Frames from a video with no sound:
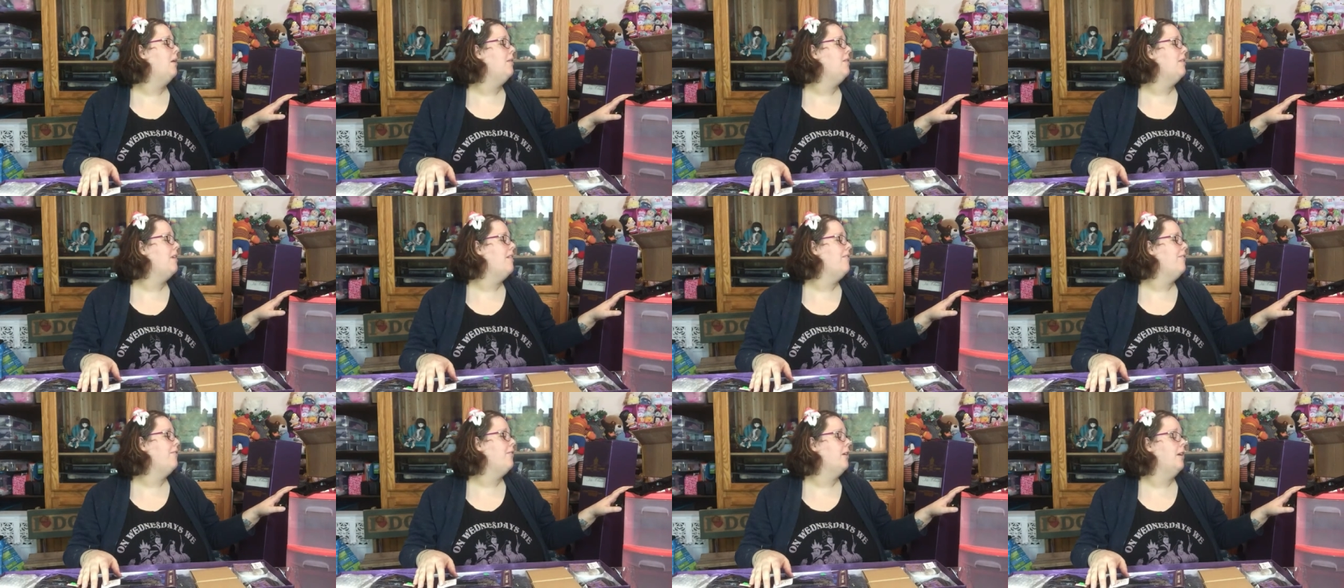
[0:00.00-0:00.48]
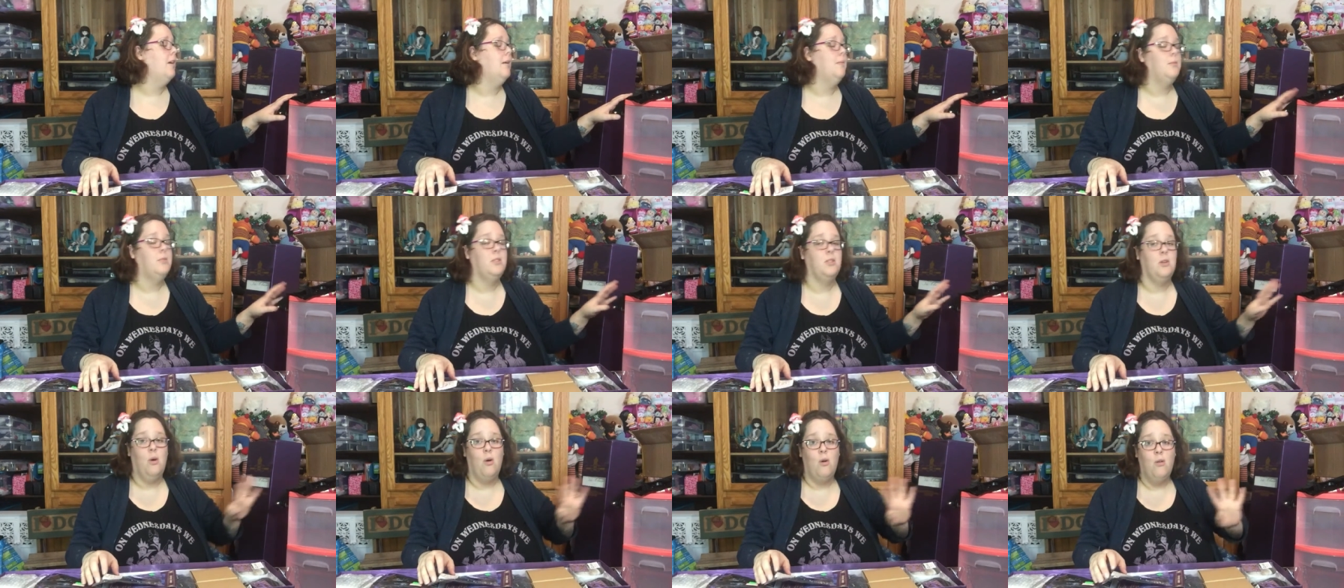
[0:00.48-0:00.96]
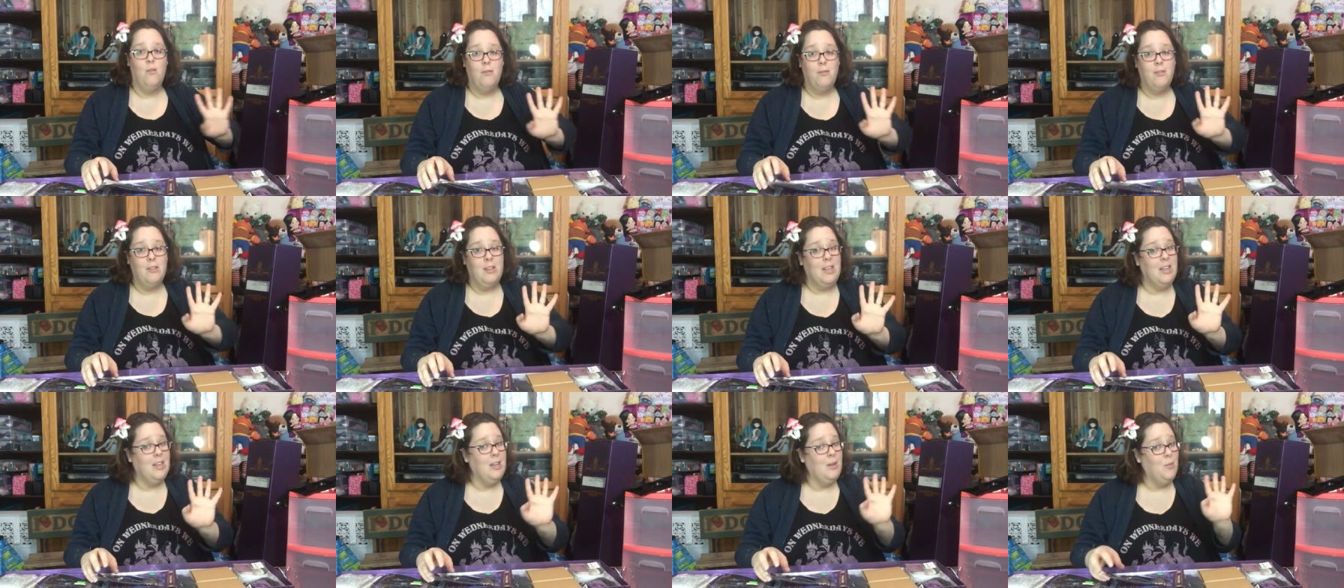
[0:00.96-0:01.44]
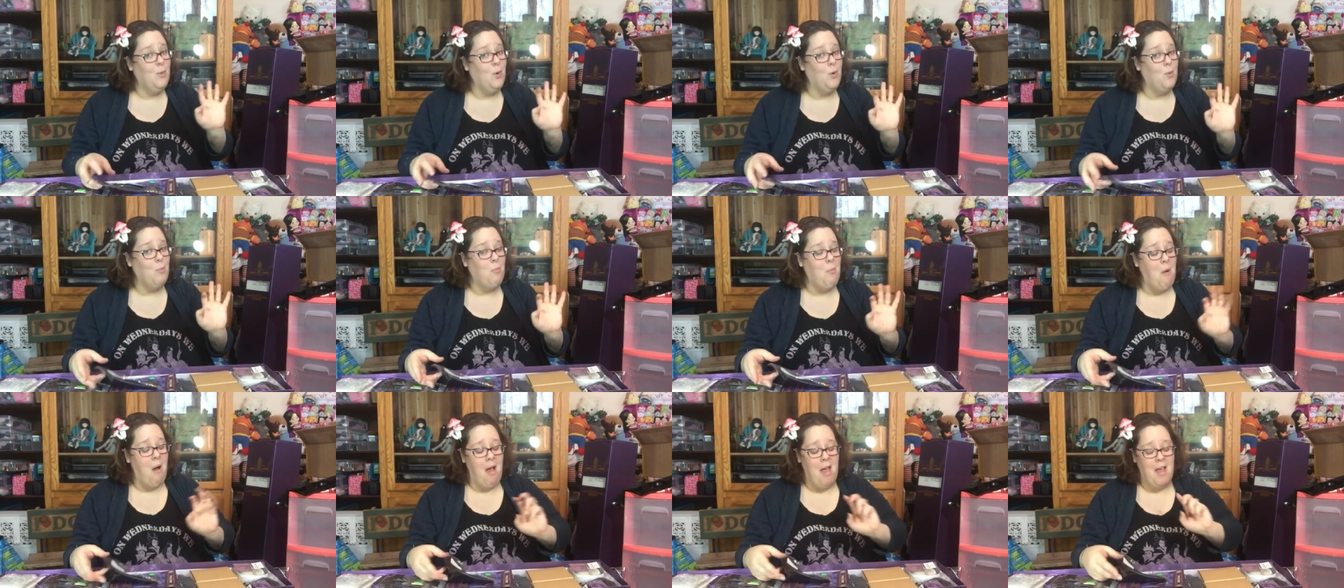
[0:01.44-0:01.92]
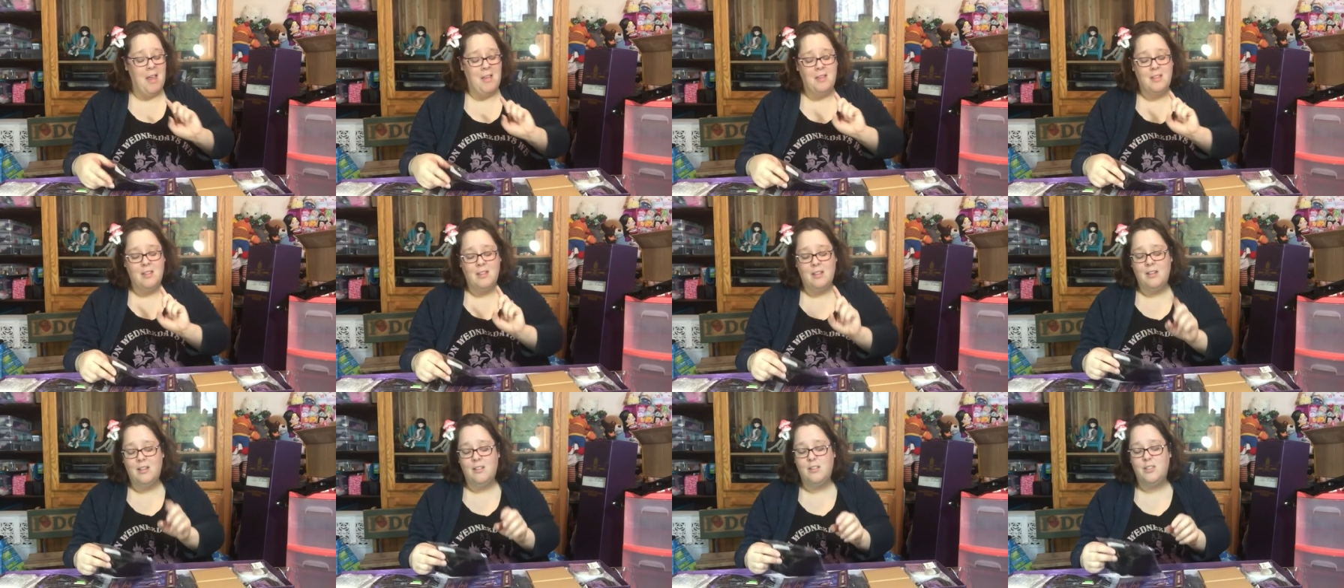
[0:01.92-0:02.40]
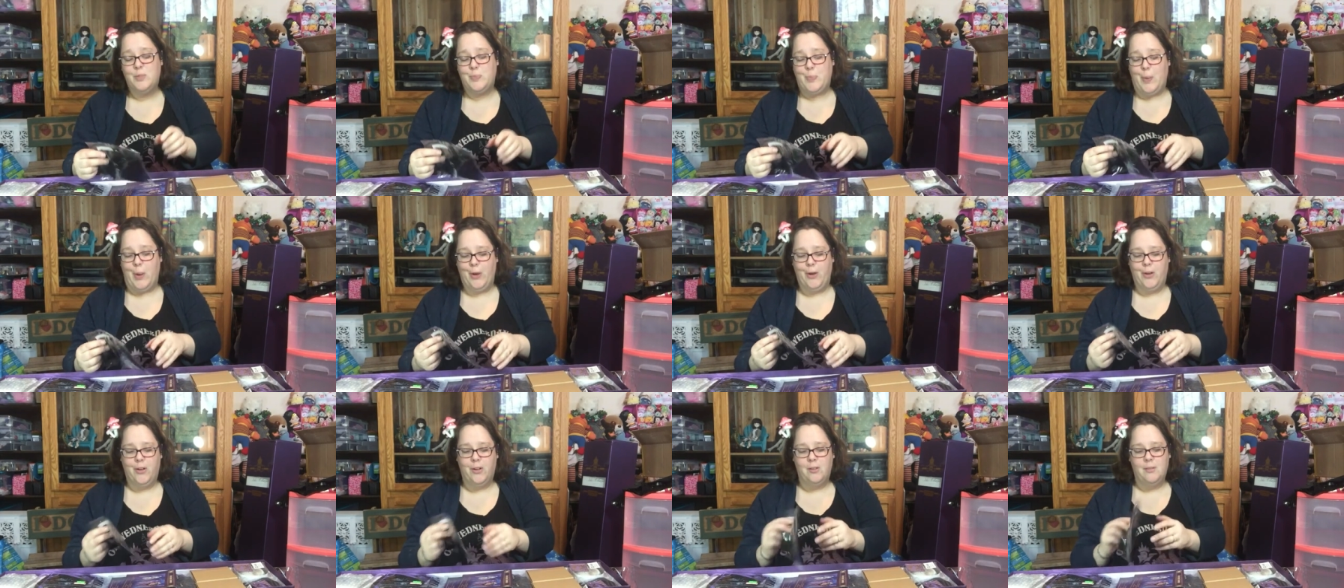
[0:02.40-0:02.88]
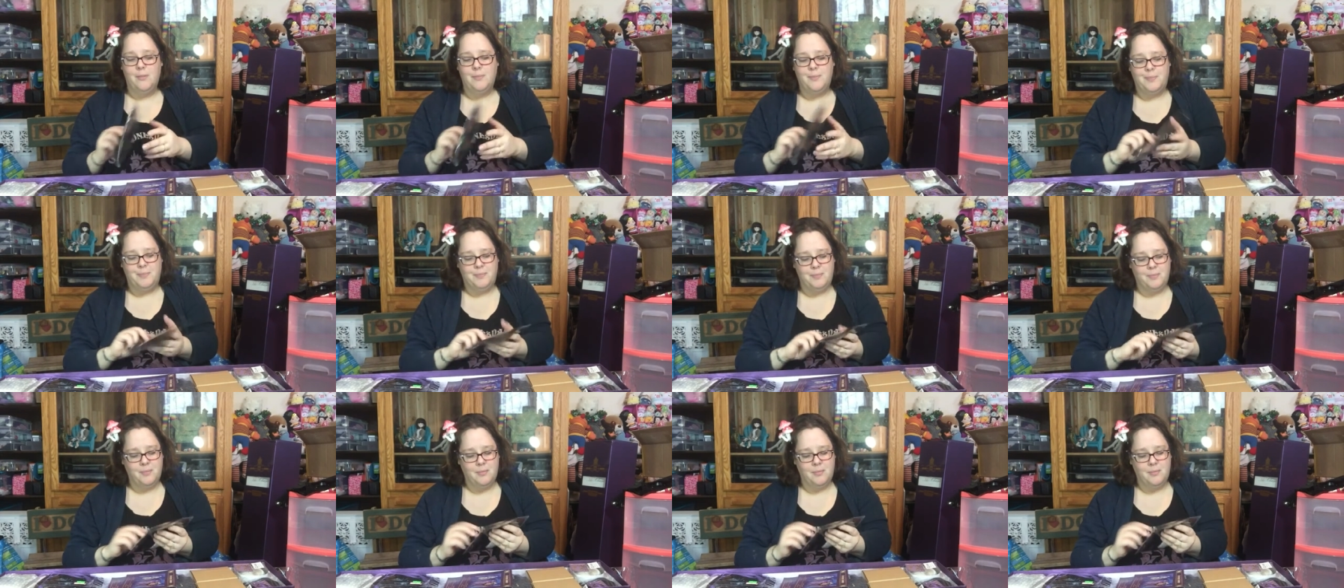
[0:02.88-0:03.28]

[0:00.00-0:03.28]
bought that for him, so hopefully he won't mind the little sparkle.